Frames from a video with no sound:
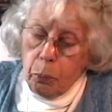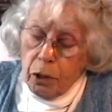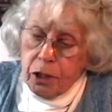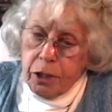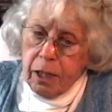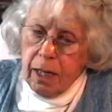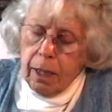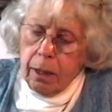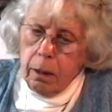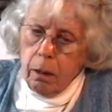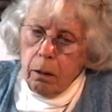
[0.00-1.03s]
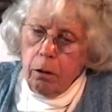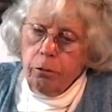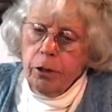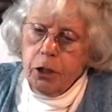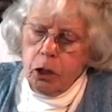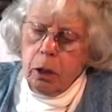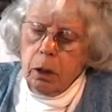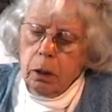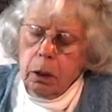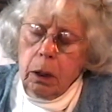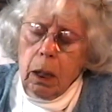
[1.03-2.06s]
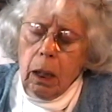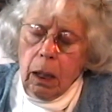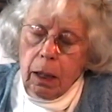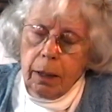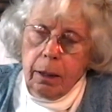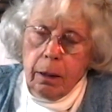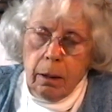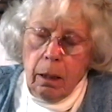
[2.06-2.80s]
pristine original God